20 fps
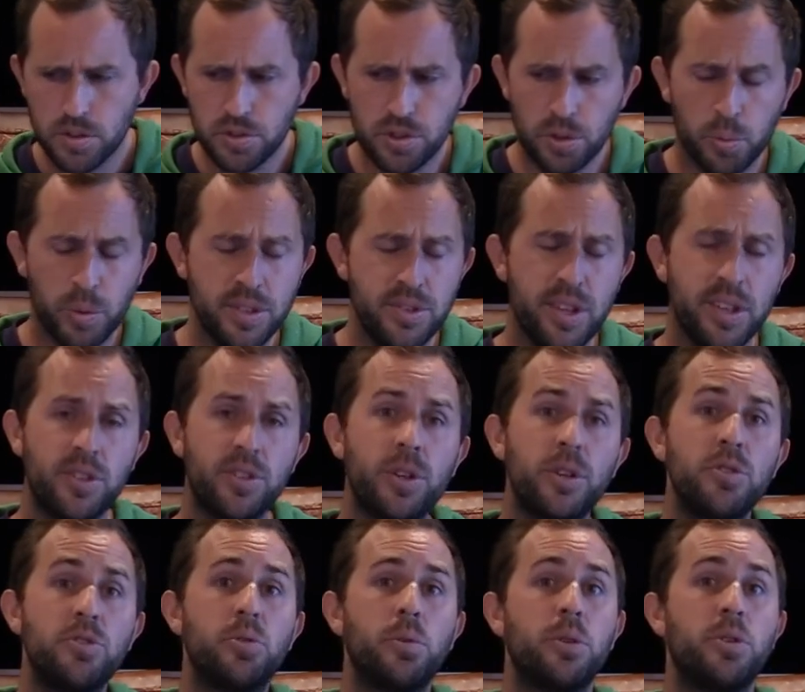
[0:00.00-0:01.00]
So once I
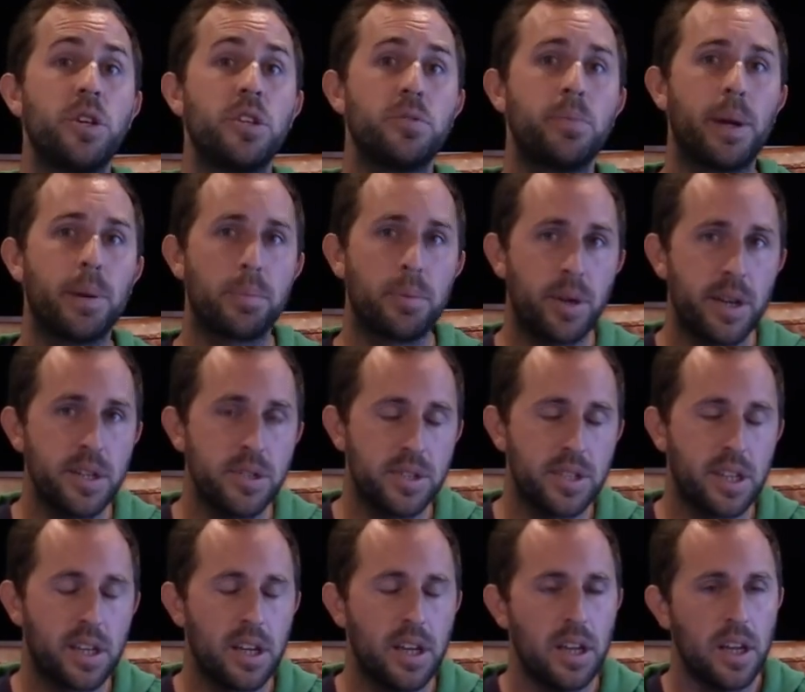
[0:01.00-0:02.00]
started to adjust my
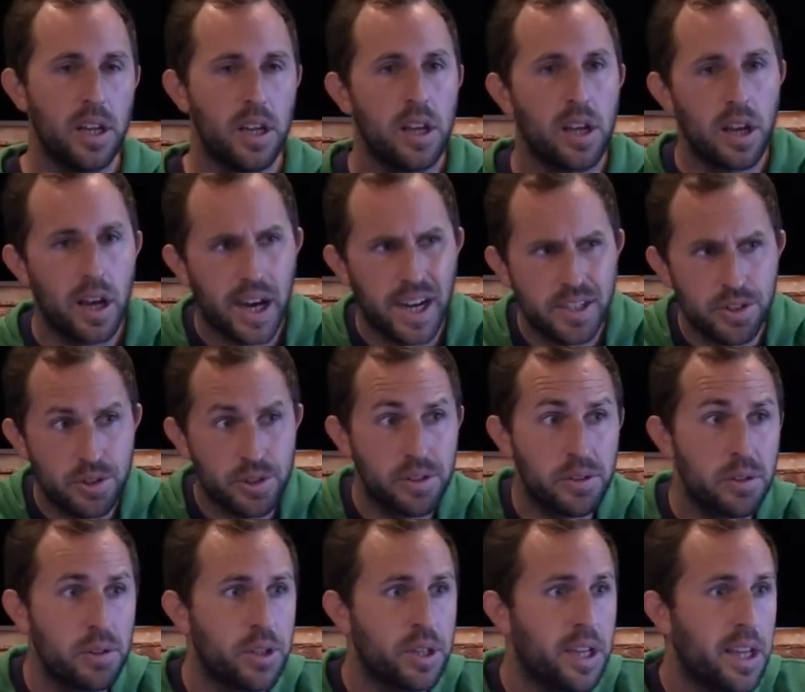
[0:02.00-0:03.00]
pricing, I
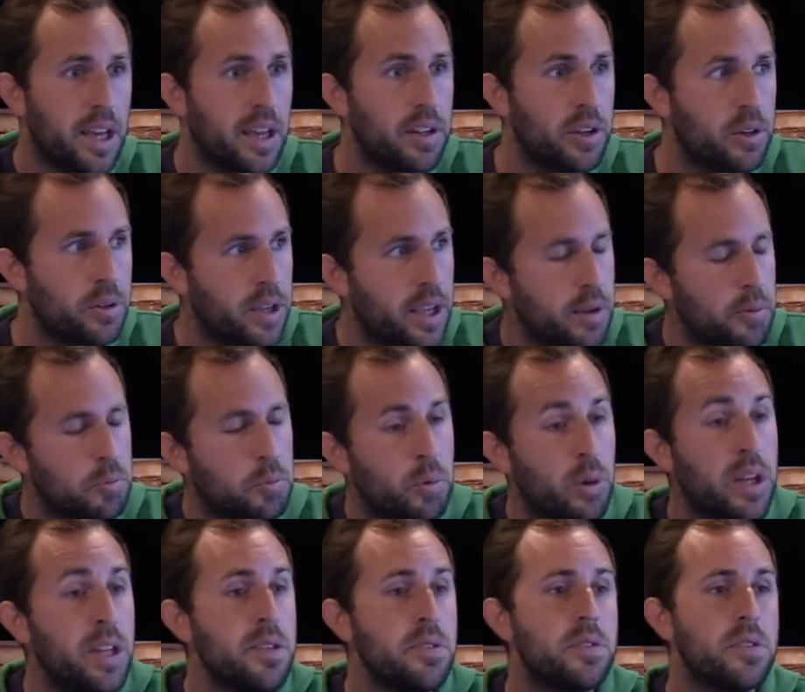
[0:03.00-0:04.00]
started to look at, okay,
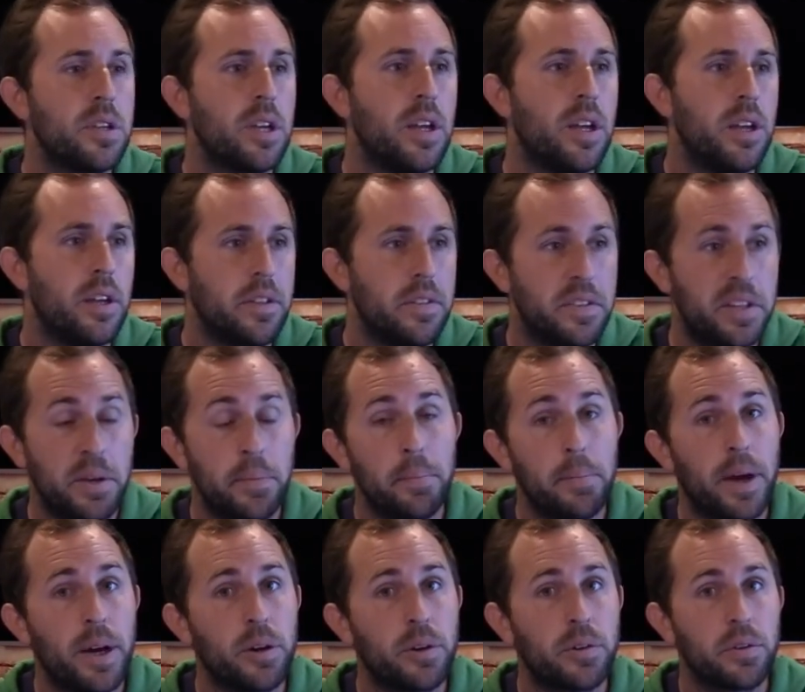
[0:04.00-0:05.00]
what is the
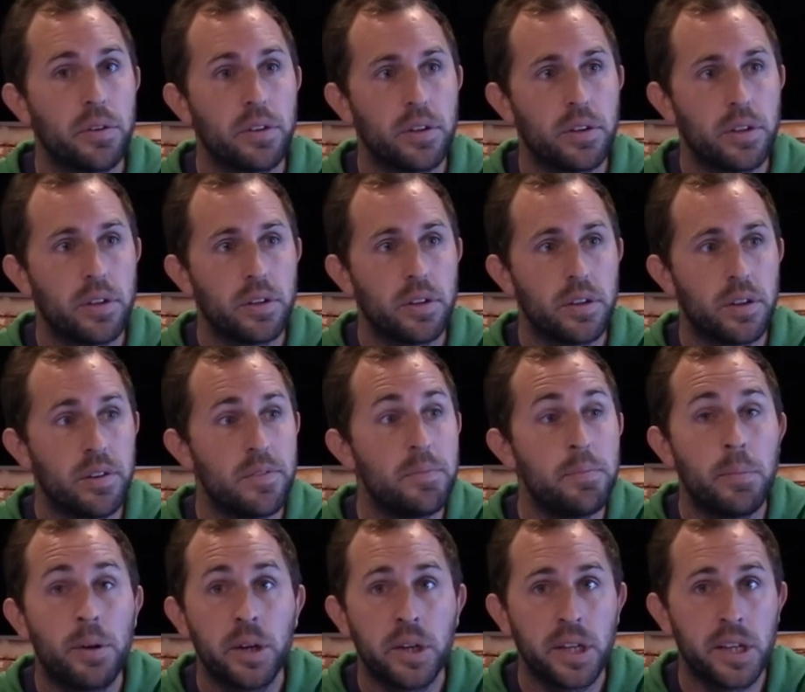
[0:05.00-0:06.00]
amount of
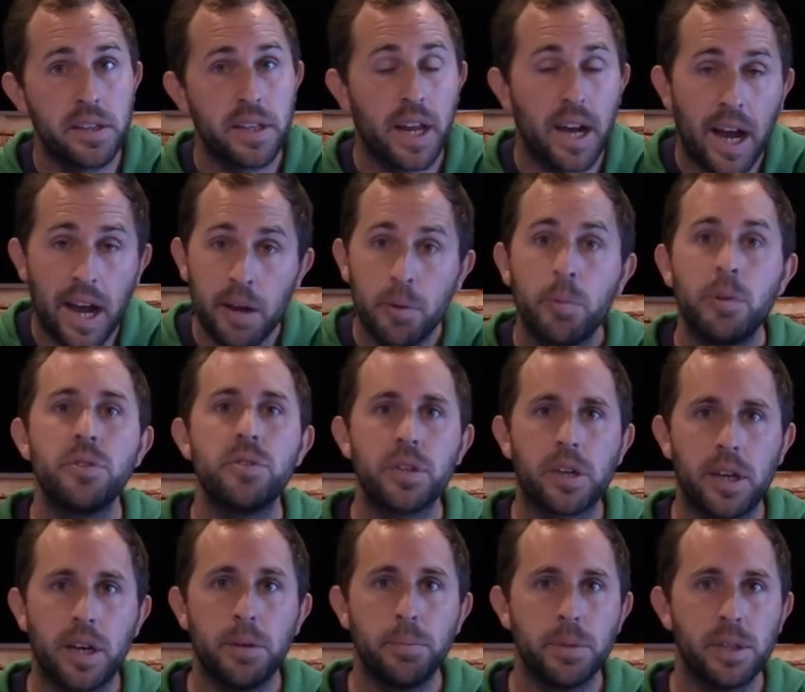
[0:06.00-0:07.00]
money that I want to
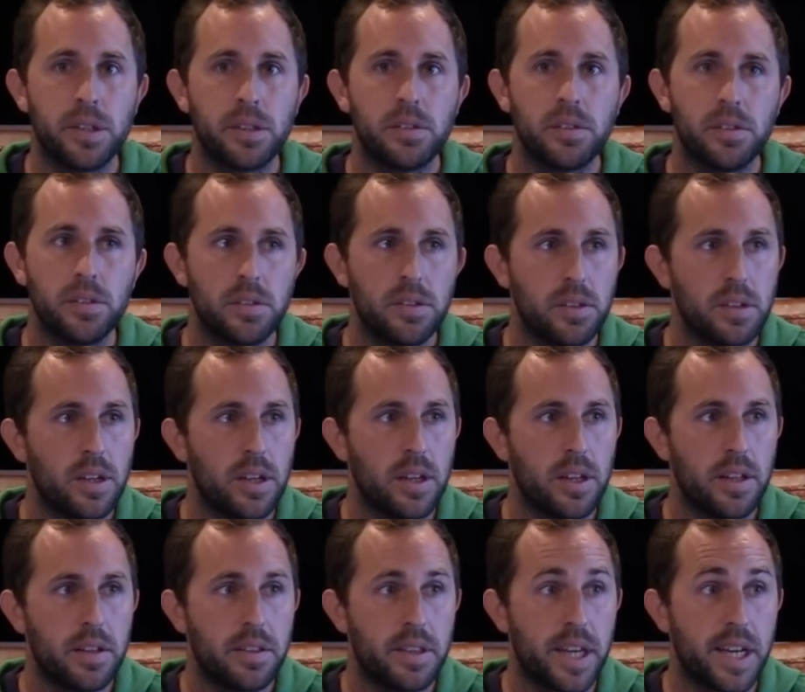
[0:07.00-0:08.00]
come in
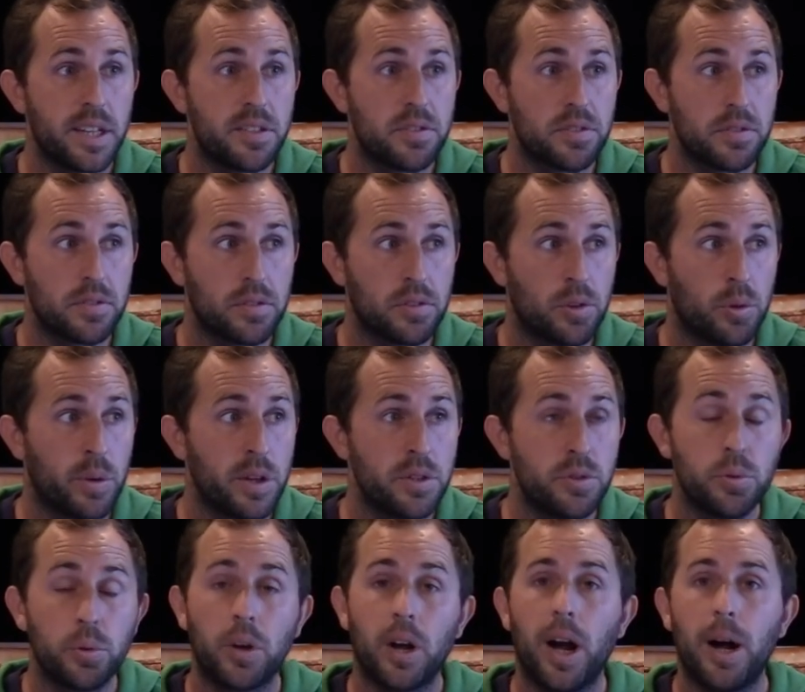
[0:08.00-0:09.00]
that's going
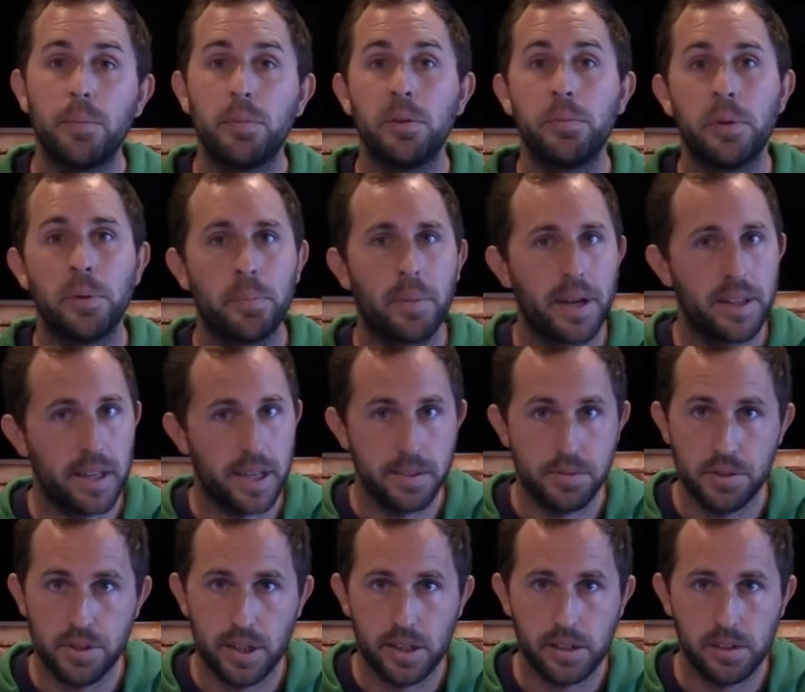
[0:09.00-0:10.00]
to complement my
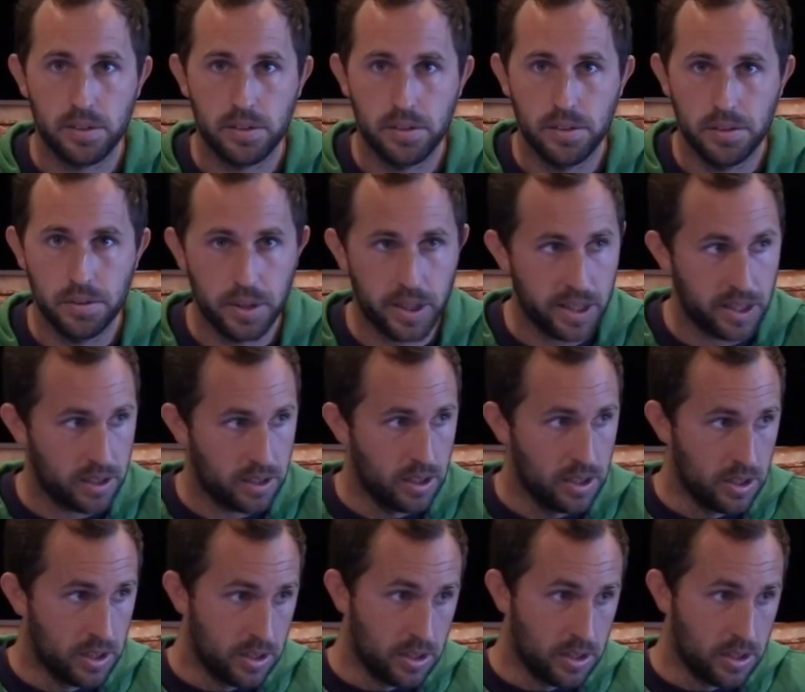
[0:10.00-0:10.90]
lifestyle, right?